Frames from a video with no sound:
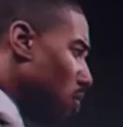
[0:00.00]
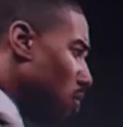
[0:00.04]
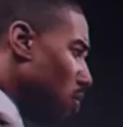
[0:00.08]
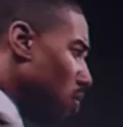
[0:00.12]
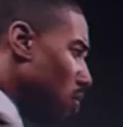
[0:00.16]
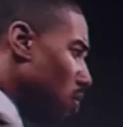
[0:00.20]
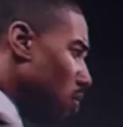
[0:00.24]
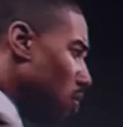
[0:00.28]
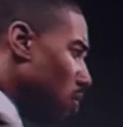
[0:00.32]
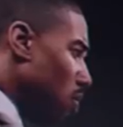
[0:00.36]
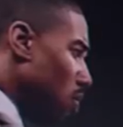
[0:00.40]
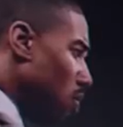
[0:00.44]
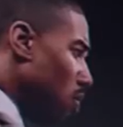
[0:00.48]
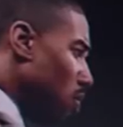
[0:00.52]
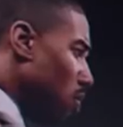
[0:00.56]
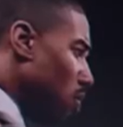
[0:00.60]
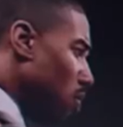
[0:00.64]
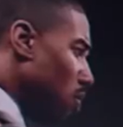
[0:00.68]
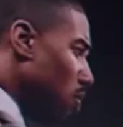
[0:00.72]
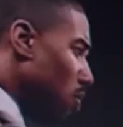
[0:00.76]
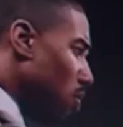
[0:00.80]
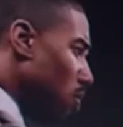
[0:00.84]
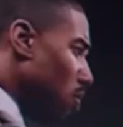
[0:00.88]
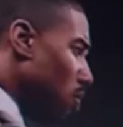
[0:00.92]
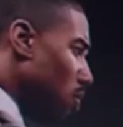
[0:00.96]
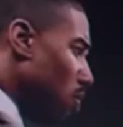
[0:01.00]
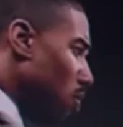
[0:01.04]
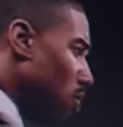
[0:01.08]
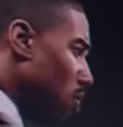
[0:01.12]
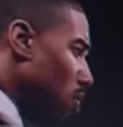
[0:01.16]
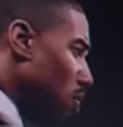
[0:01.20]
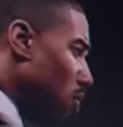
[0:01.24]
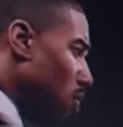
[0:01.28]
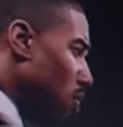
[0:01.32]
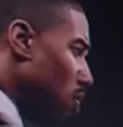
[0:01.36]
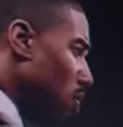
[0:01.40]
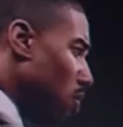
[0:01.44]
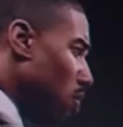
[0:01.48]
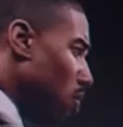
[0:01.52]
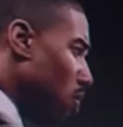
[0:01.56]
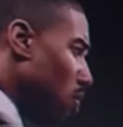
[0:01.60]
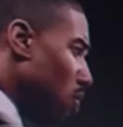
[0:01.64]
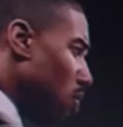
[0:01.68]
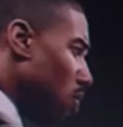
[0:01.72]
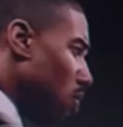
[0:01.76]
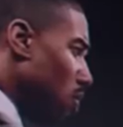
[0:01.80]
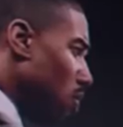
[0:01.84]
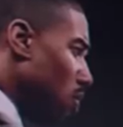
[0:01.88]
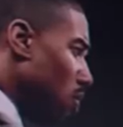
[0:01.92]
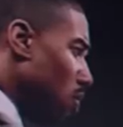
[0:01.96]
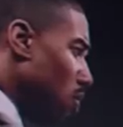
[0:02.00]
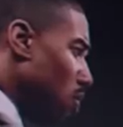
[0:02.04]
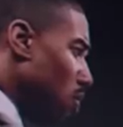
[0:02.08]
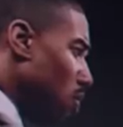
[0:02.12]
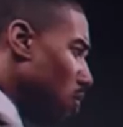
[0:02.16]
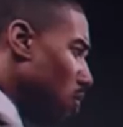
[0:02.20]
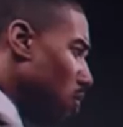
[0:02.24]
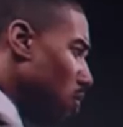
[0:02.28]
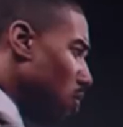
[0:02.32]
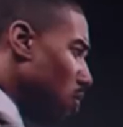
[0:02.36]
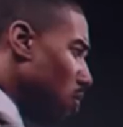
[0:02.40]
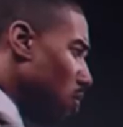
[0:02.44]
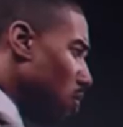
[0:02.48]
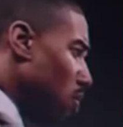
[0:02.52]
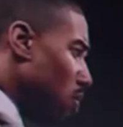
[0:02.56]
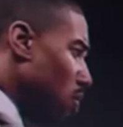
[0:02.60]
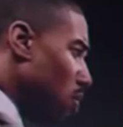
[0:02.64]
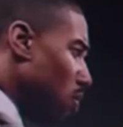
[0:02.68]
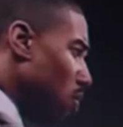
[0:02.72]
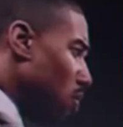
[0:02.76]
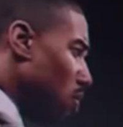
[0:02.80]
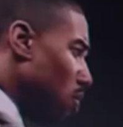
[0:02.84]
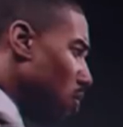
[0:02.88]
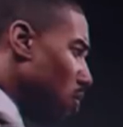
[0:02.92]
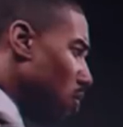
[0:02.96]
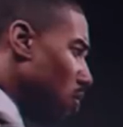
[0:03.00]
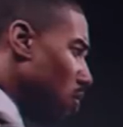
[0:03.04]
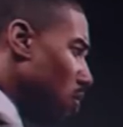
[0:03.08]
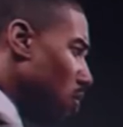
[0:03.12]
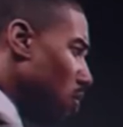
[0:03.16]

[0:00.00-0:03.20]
No words are spoken by the person on screen.